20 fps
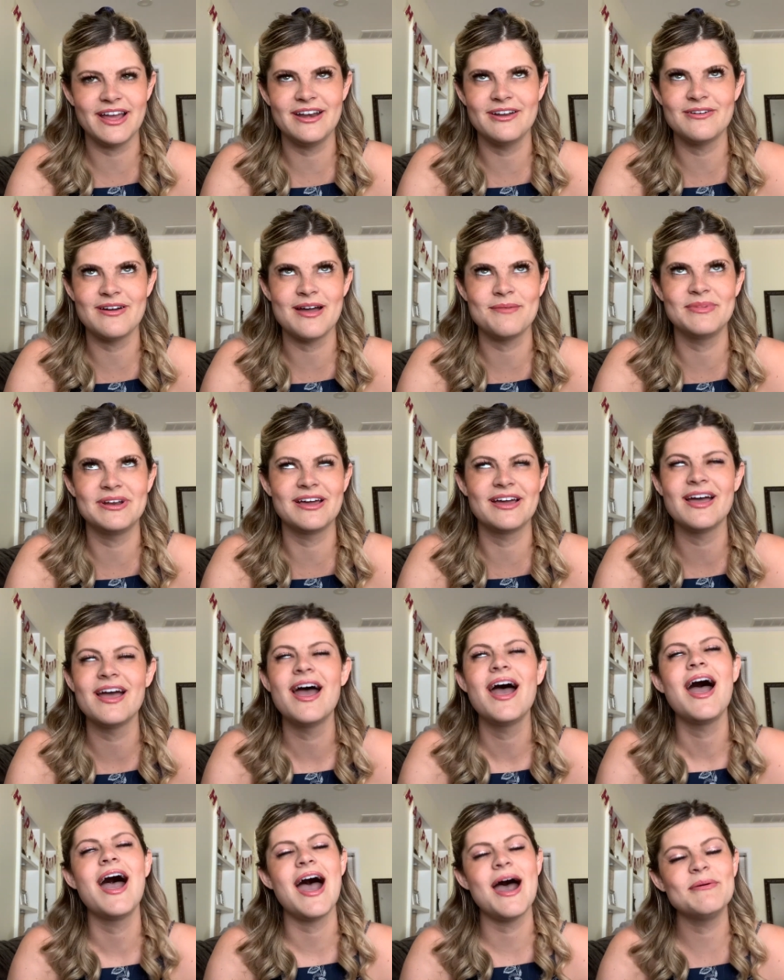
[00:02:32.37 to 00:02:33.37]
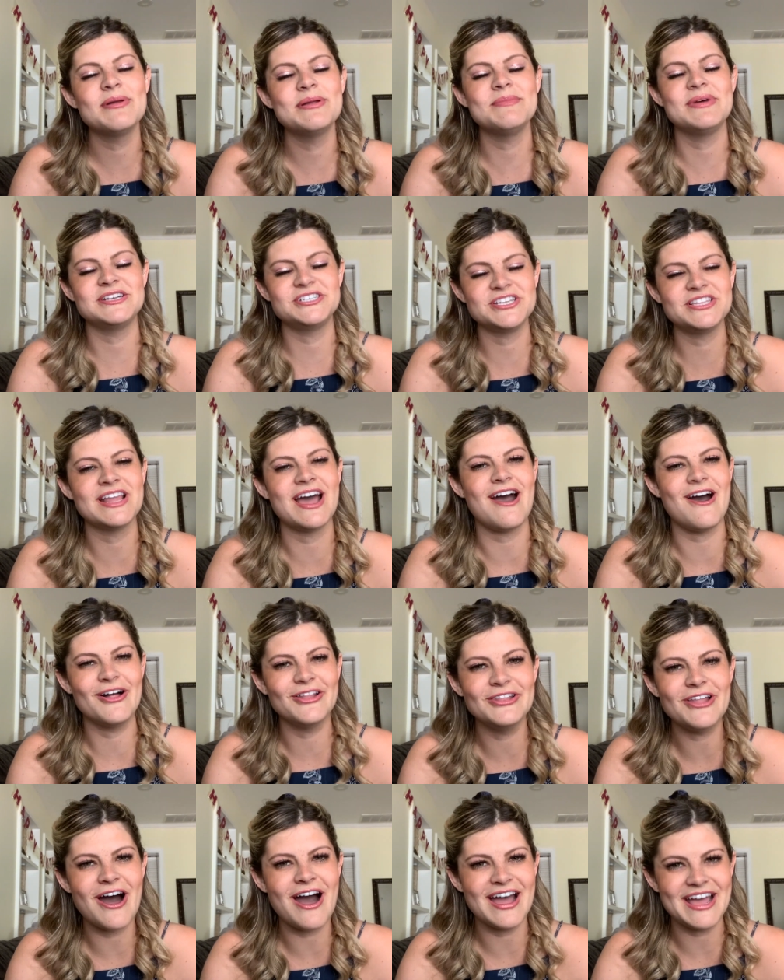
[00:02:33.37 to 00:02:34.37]
I know I'm going to I'm going to mention that a
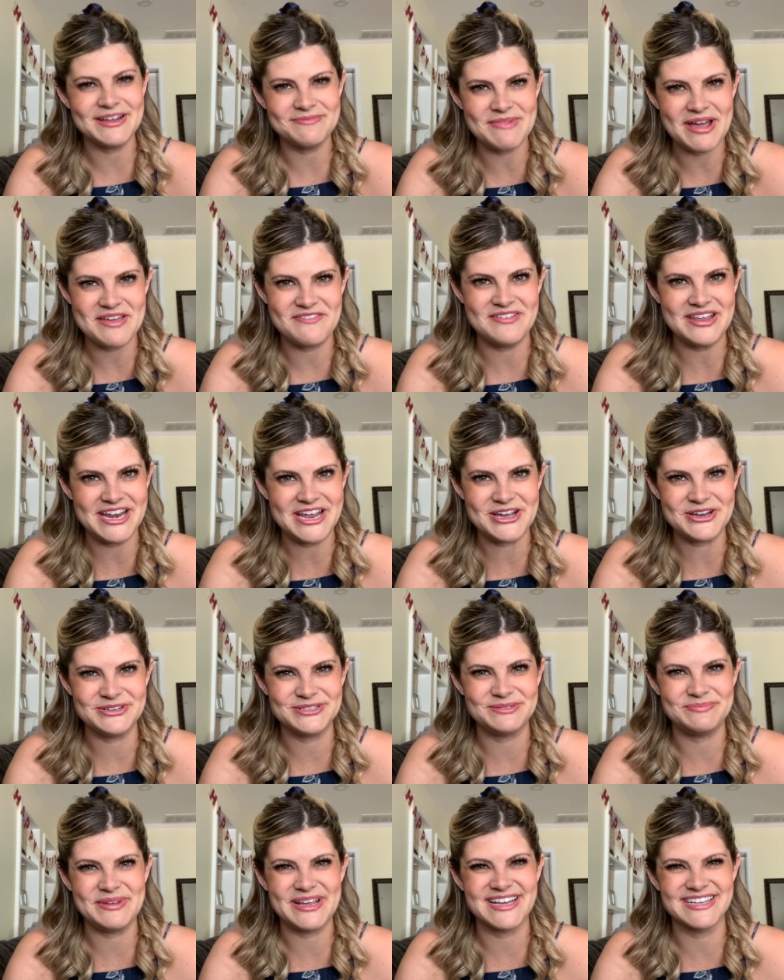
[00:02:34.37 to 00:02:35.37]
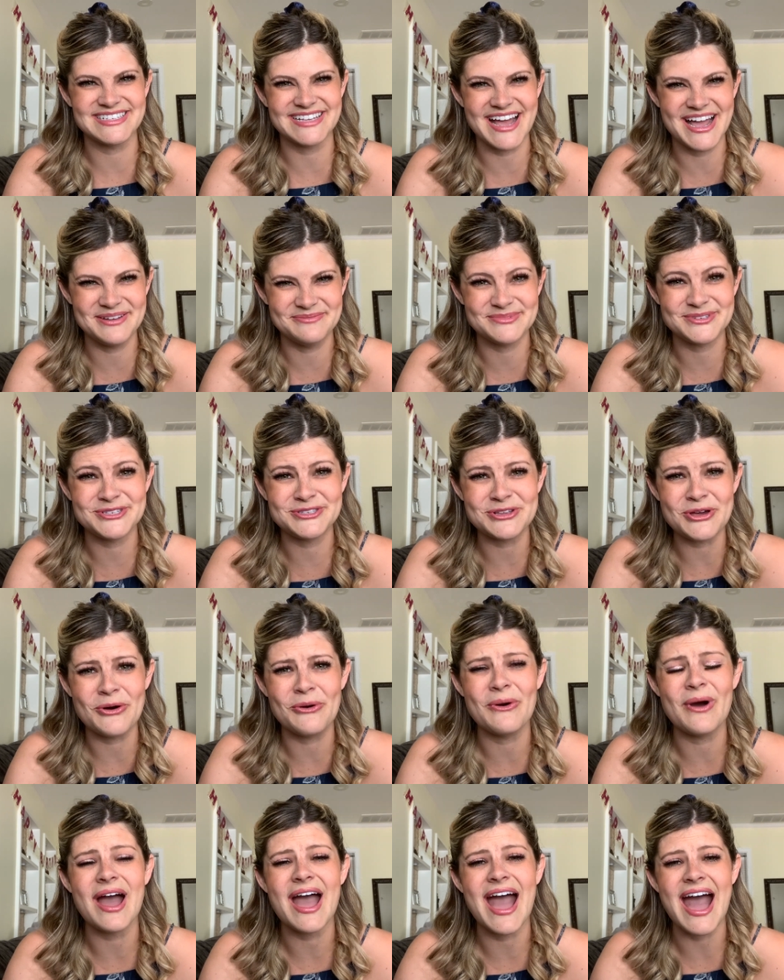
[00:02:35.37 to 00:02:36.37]
lot in my videos because I'm
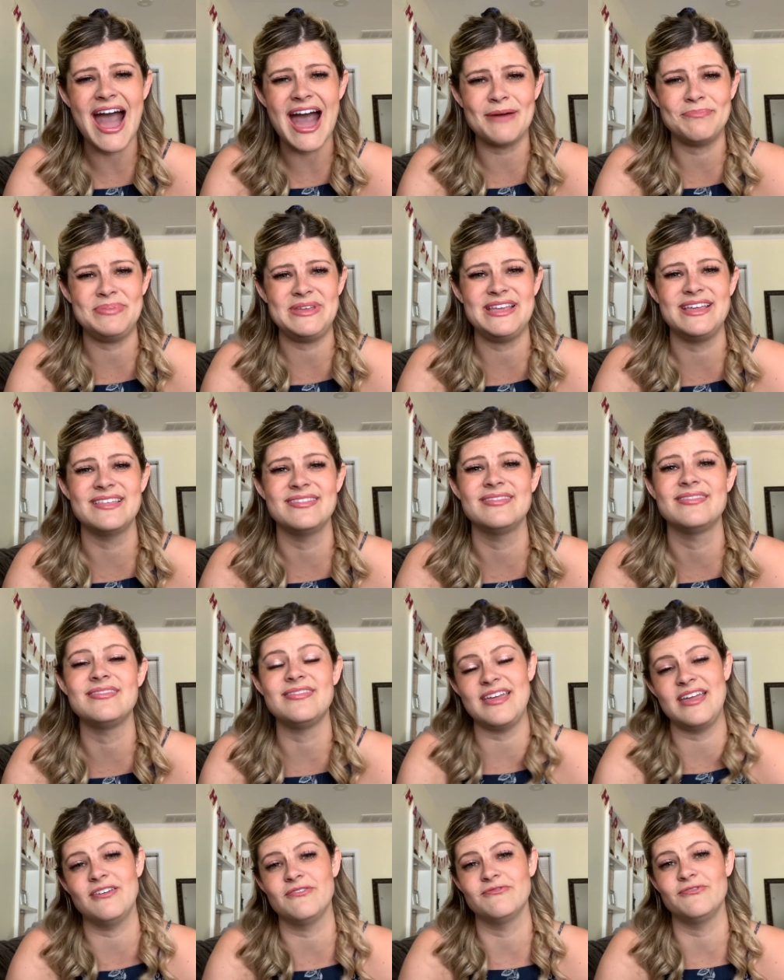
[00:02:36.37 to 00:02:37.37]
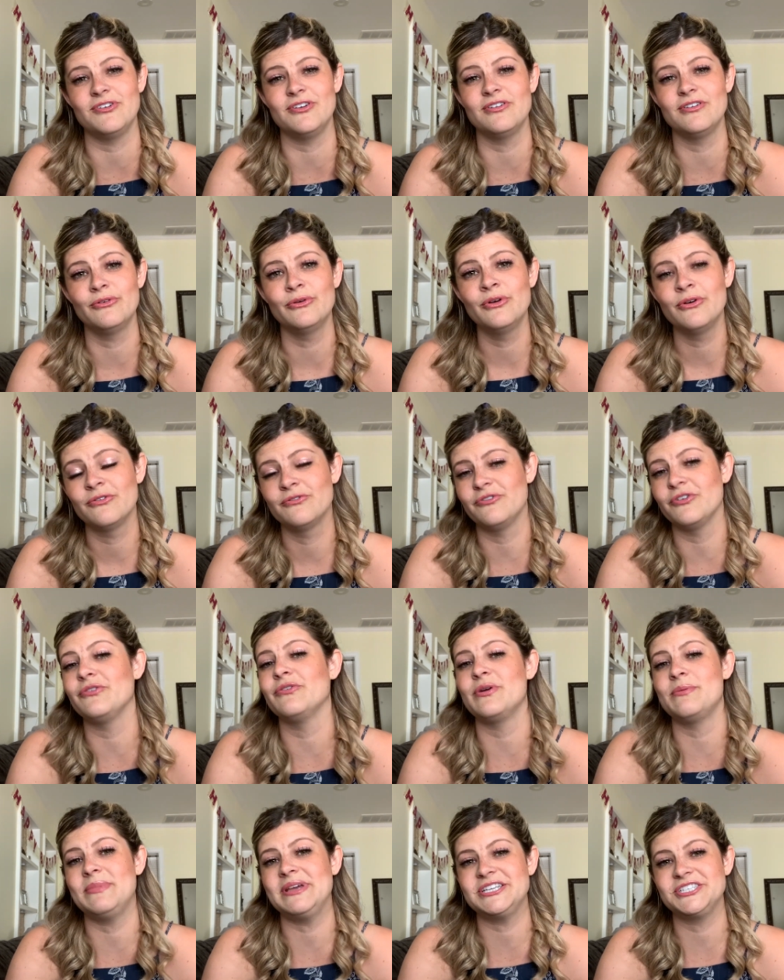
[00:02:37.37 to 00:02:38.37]
so happy and thankful for
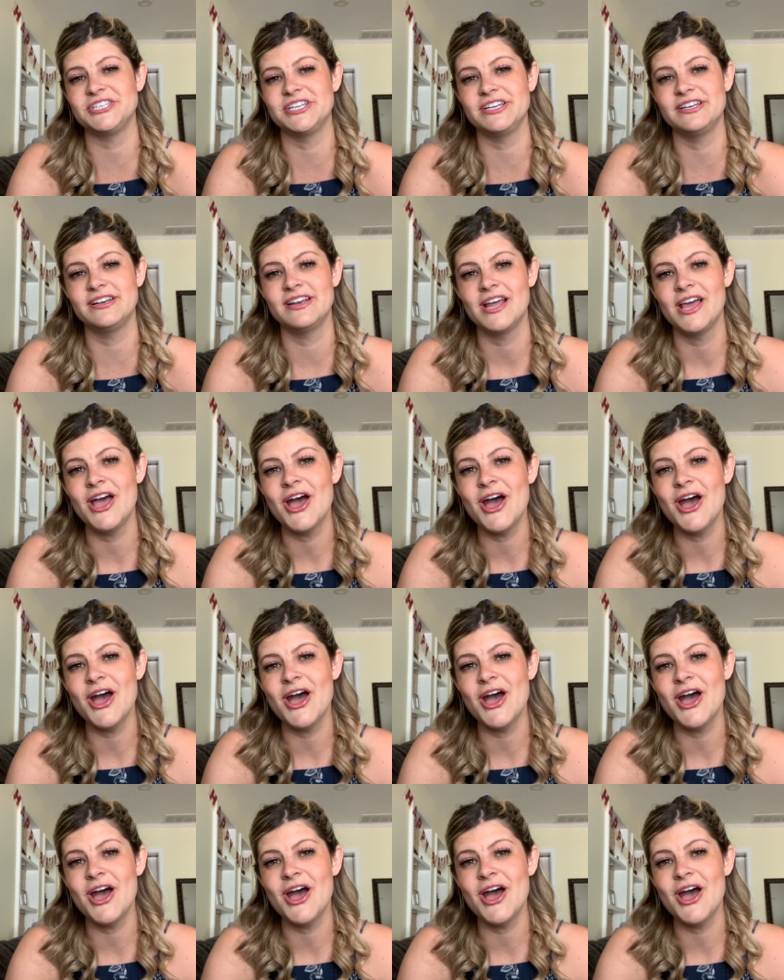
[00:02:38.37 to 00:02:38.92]
remission.